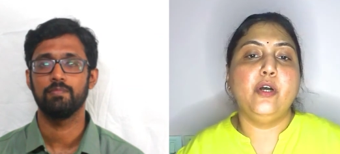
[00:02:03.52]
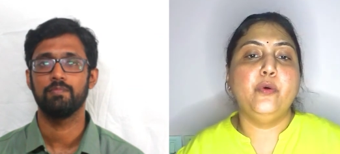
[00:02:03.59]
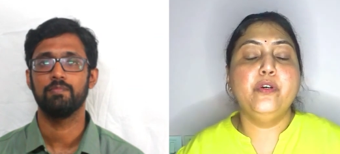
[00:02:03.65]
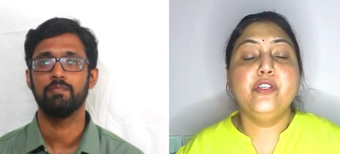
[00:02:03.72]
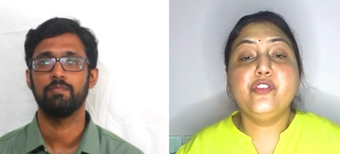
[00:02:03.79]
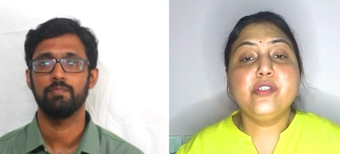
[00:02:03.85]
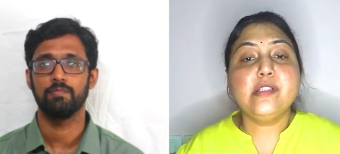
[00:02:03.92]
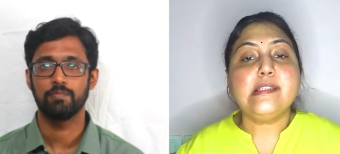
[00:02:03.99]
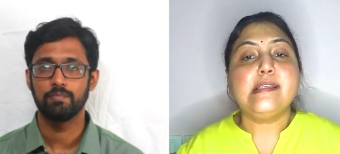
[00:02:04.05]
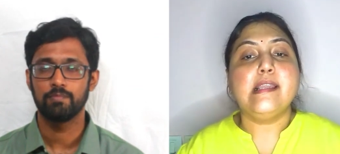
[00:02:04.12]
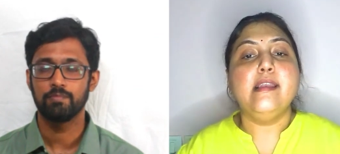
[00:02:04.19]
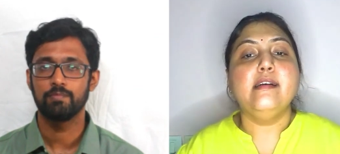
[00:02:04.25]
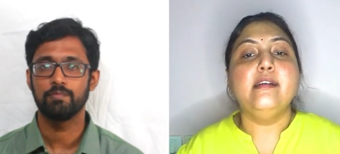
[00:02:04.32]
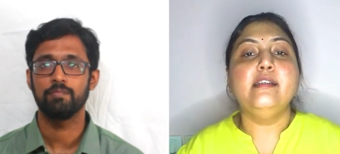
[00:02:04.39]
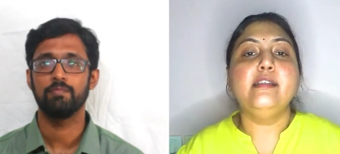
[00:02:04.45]
Speaker 1: was just
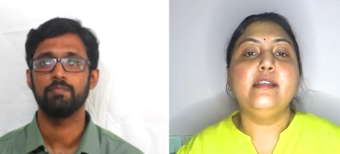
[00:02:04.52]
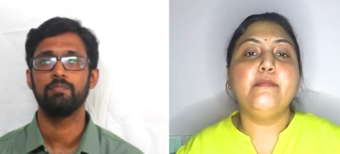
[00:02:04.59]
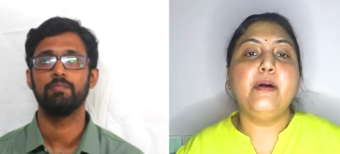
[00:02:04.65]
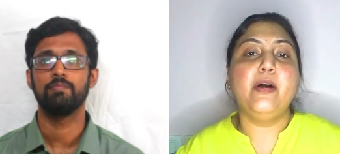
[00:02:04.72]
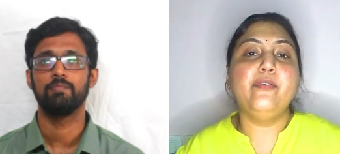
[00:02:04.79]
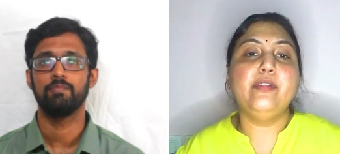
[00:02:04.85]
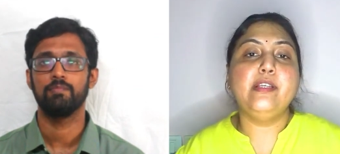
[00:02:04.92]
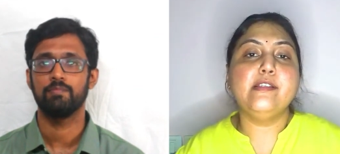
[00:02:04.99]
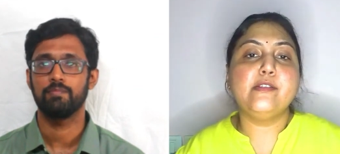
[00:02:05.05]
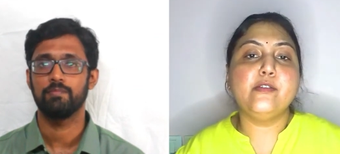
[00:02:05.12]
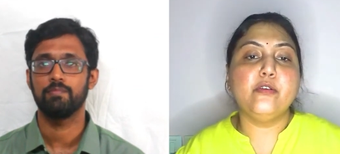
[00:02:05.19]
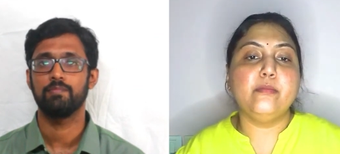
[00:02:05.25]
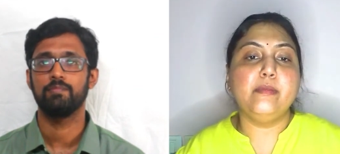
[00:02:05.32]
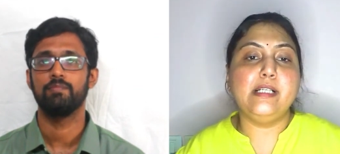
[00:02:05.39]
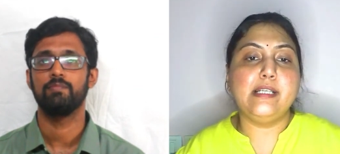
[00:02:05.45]
learnt about these
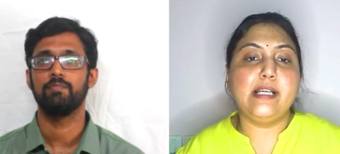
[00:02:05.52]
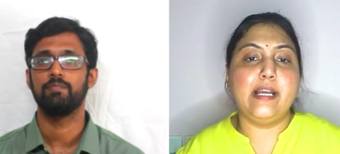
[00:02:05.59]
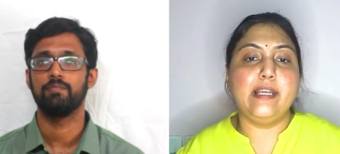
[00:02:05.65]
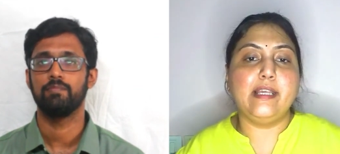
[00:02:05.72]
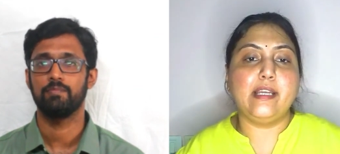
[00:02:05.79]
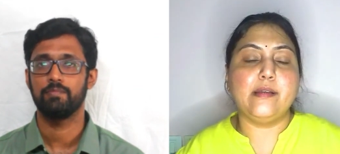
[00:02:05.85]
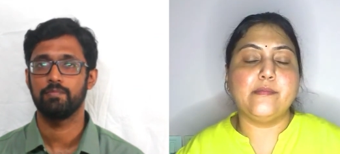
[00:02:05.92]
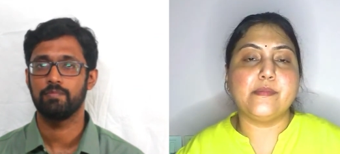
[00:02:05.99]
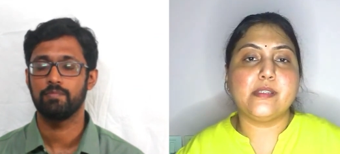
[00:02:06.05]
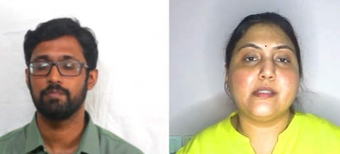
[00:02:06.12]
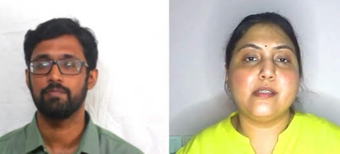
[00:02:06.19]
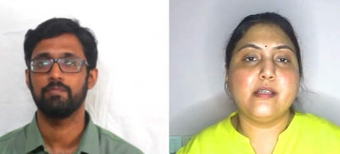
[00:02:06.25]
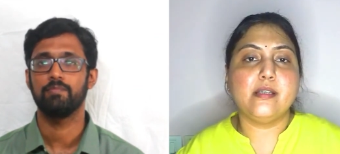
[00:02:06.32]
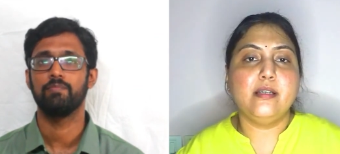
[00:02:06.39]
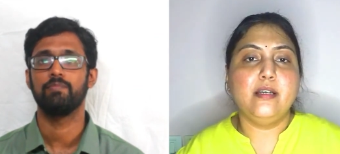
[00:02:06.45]
UML
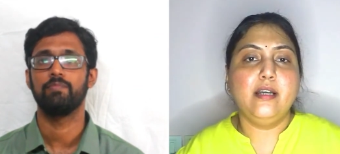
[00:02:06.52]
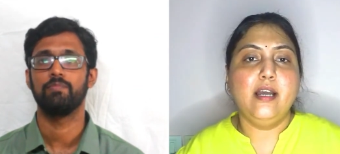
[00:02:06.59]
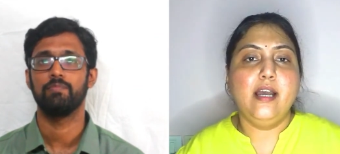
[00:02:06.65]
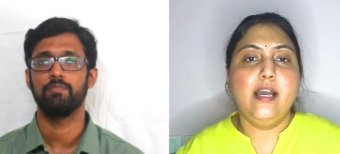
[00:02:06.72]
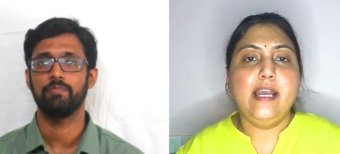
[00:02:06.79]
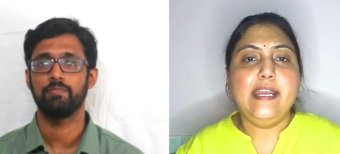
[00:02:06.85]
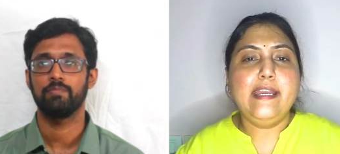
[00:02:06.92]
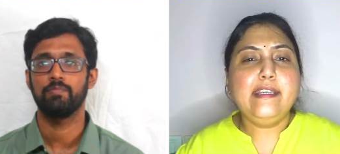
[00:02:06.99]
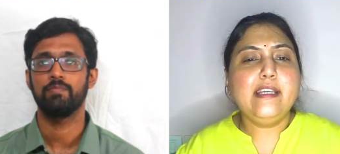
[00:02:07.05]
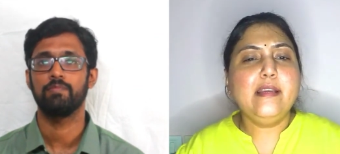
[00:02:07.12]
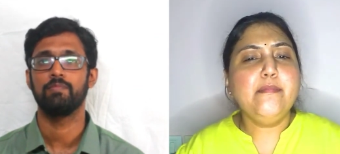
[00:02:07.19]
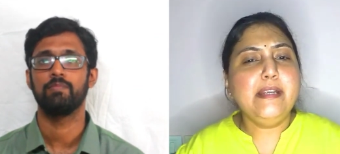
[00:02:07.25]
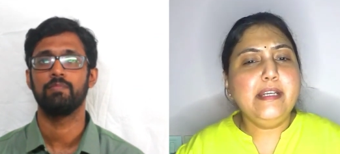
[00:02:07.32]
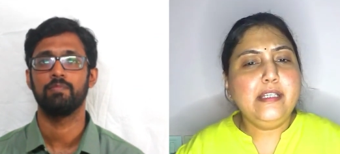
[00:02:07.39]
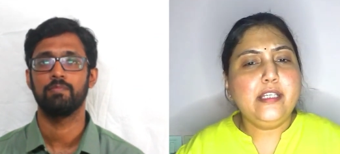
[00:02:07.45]
diagrams. It can
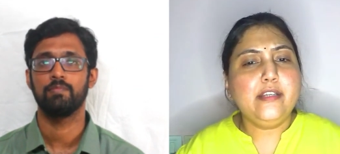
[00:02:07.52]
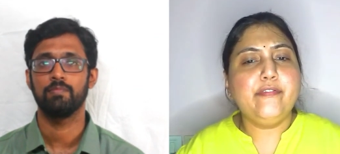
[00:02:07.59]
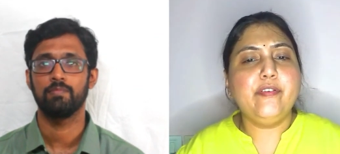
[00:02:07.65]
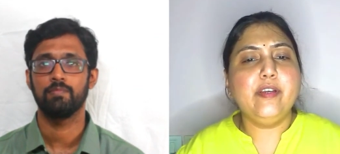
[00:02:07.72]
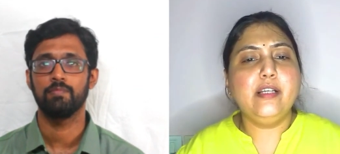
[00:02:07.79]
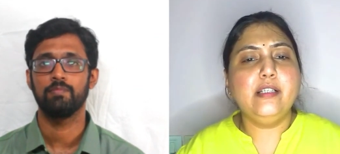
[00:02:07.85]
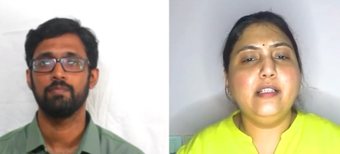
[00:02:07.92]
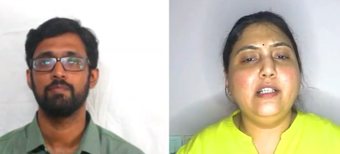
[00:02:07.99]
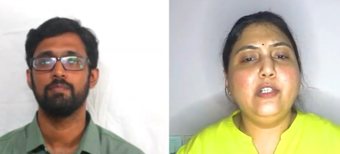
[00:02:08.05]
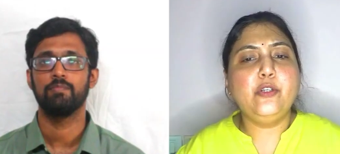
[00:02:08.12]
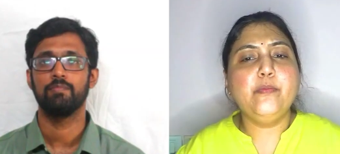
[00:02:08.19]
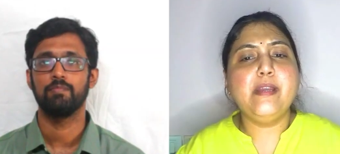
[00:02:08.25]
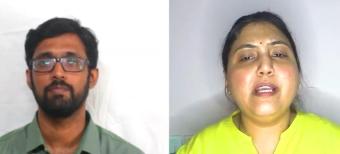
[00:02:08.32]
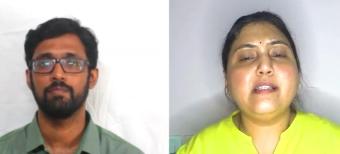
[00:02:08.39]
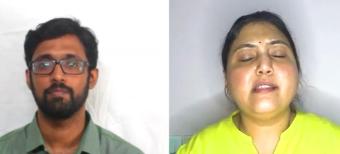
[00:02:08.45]
be difficult to
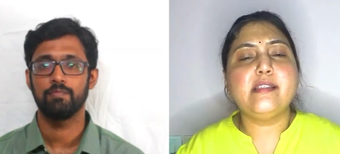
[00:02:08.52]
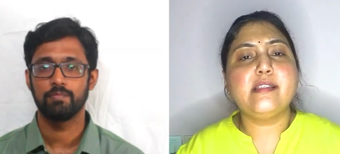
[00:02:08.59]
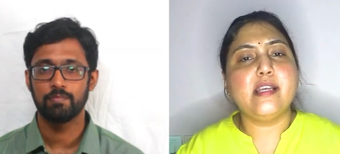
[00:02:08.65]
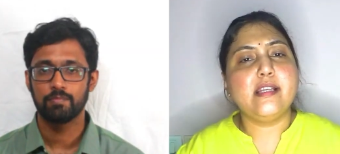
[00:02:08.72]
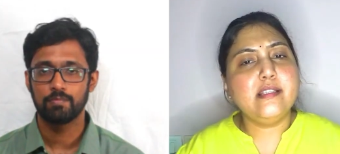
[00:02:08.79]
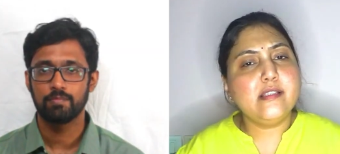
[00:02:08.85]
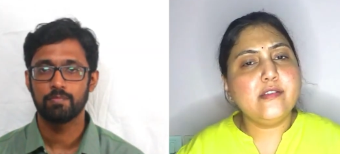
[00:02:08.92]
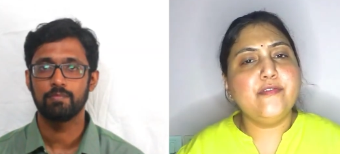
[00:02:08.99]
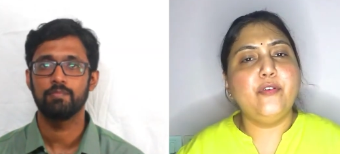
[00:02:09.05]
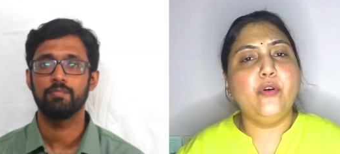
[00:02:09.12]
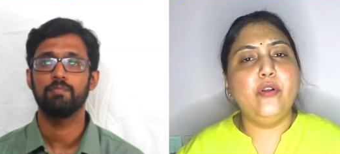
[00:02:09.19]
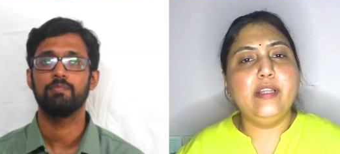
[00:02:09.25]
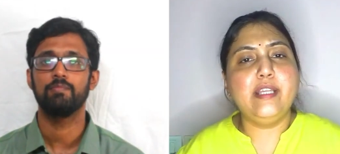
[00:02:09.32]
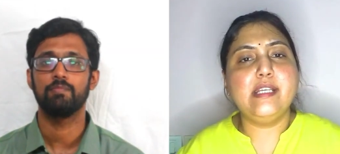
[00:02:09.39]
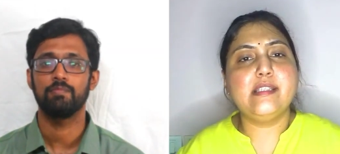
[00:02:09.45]
make sense of
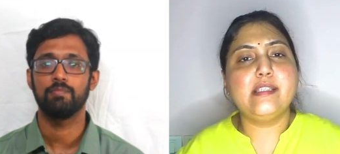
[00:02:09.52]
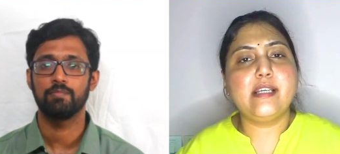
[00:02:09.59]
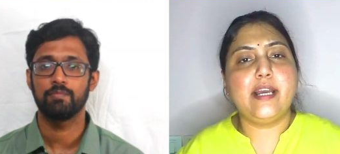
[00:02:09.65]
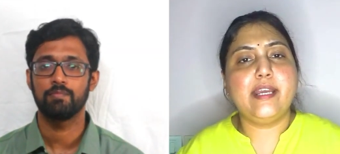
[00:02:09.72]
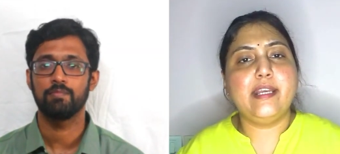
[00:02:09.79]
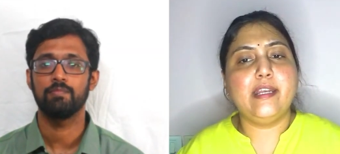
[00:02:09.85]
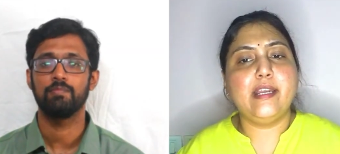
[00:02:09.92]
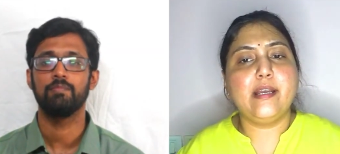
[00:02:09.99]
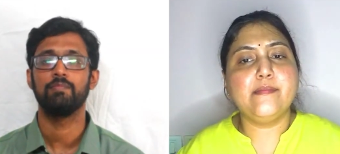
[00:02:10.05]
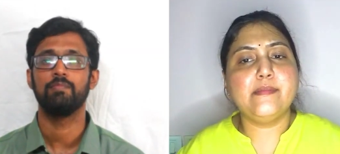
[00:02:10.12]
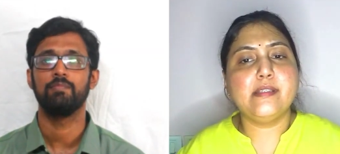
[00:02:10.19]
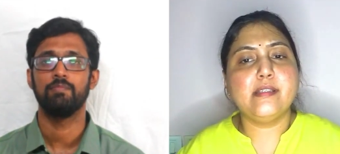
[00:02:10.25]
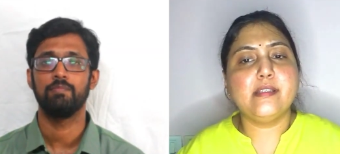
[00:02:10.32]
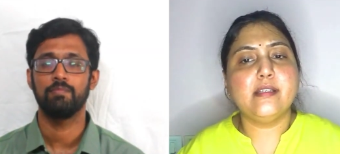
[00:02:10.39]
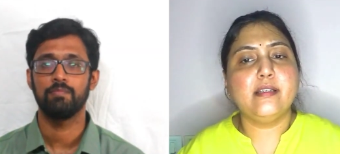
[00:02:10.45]
all these
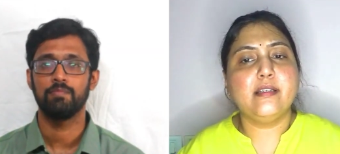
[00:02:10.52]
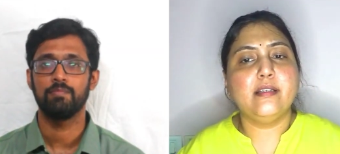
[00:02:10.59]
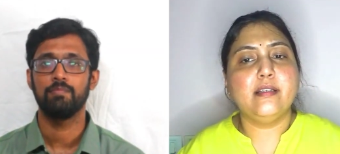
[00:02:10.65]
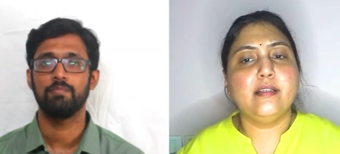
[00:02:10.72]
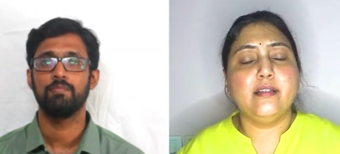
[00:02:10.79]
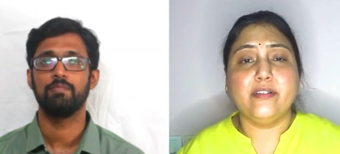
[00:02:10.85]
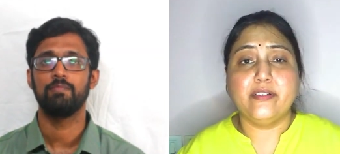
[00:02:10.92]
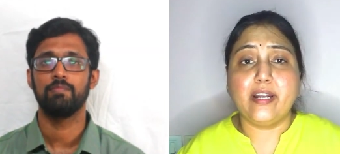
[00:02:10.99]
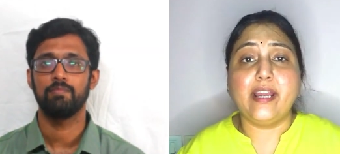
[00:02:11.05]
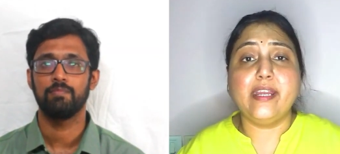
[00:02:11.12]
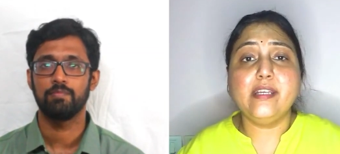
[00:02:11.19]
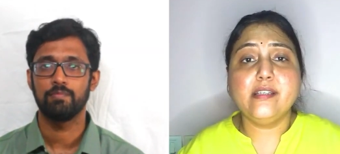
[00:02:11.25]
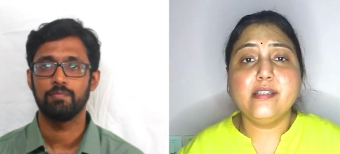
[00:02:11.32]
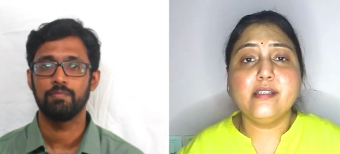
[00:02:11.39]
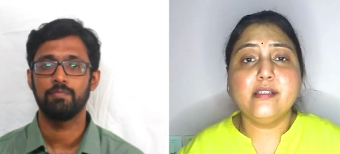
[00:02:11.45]
diagrams,
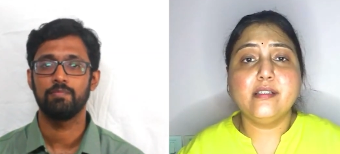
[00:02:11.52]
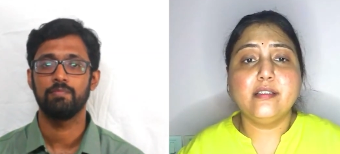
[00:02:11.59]
right?